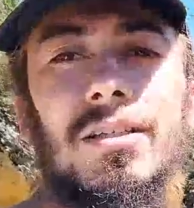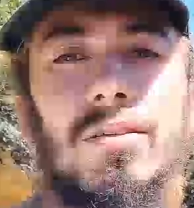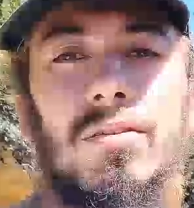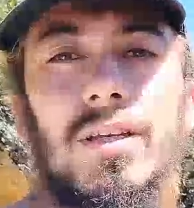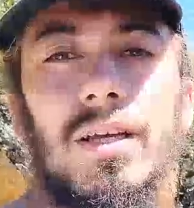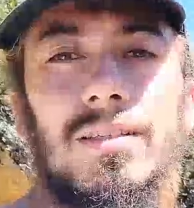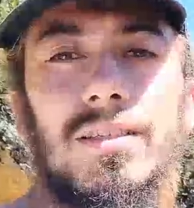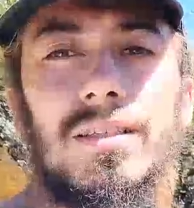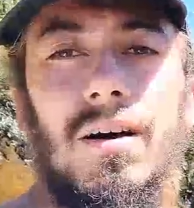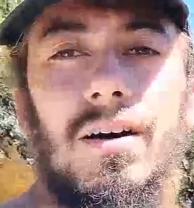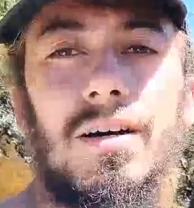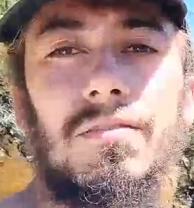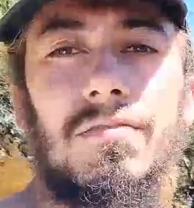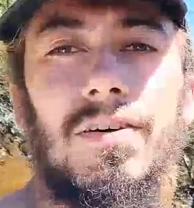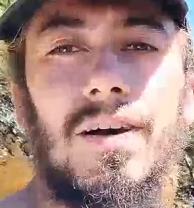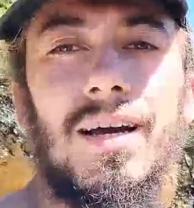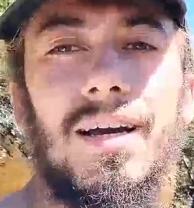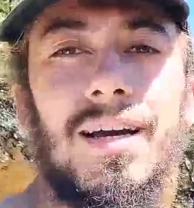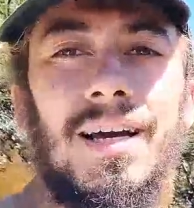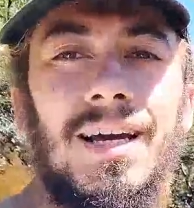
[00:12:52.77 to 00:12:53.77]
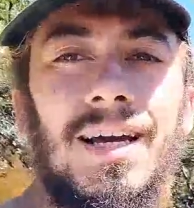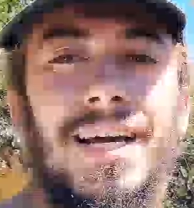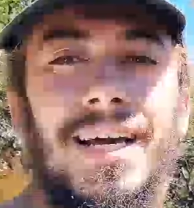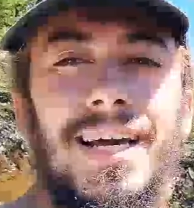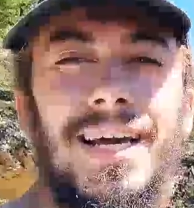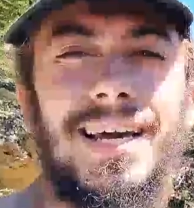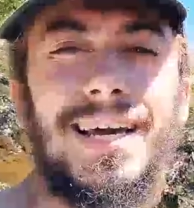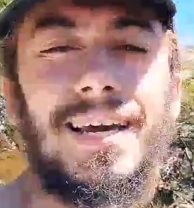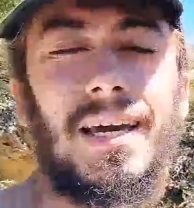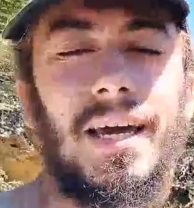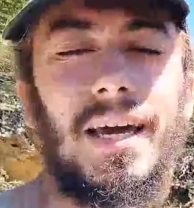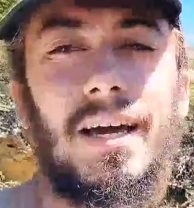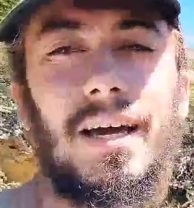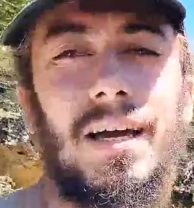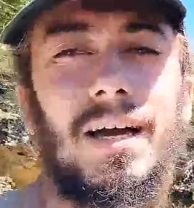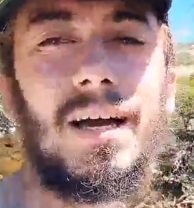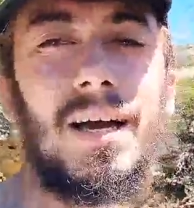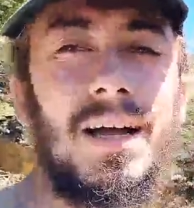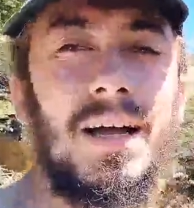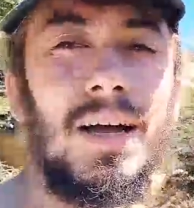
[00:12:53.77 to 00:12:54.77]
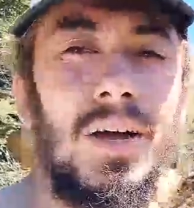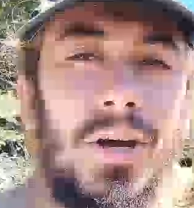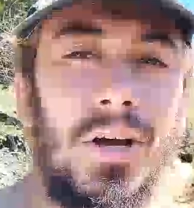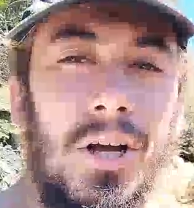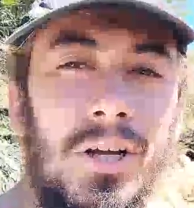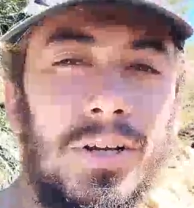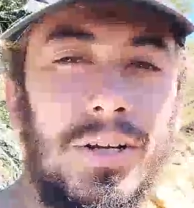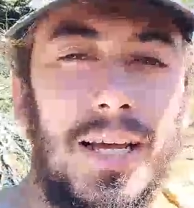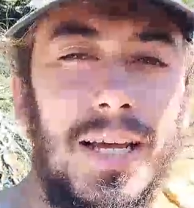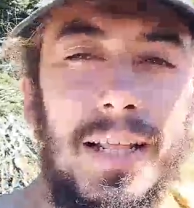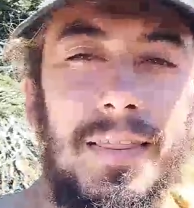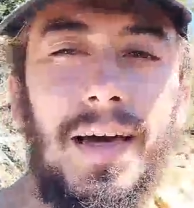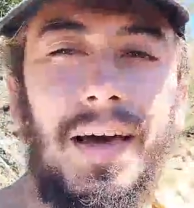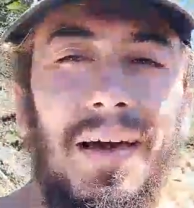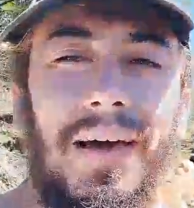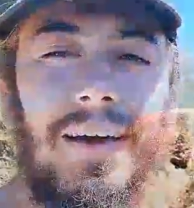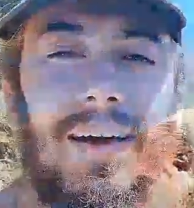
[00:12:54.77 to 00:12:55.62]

on the other side of here. Nearly there.